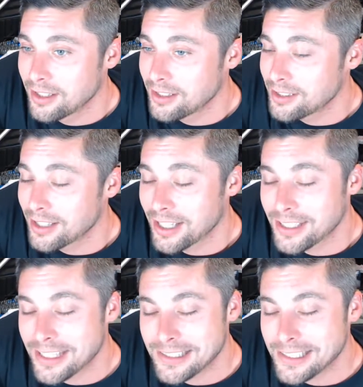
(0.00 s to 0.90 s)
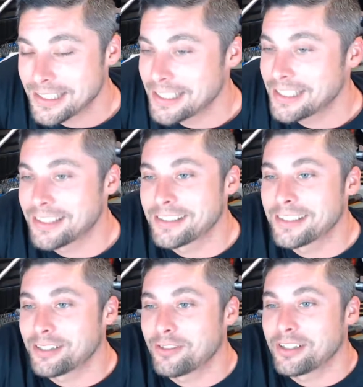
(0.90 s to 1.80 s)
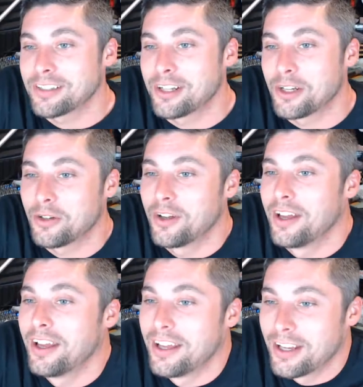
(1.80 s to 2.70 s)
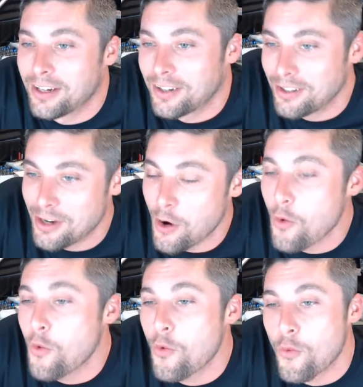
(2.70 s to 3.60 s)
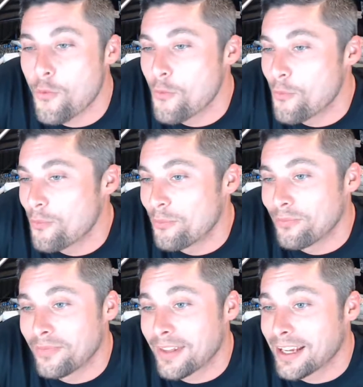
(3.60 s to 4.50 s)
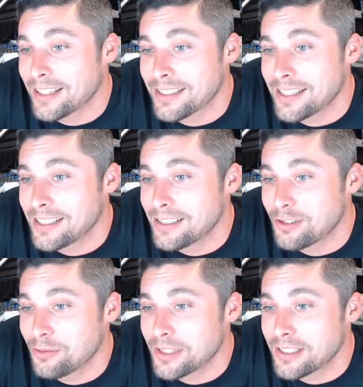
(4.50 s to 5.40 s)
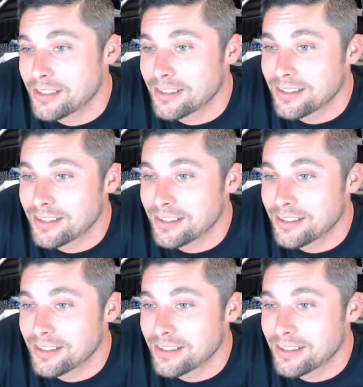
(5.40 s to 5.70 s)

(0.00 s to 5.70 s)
He said, let that sink in. 6 feet of snow. No. Like I said, no, man.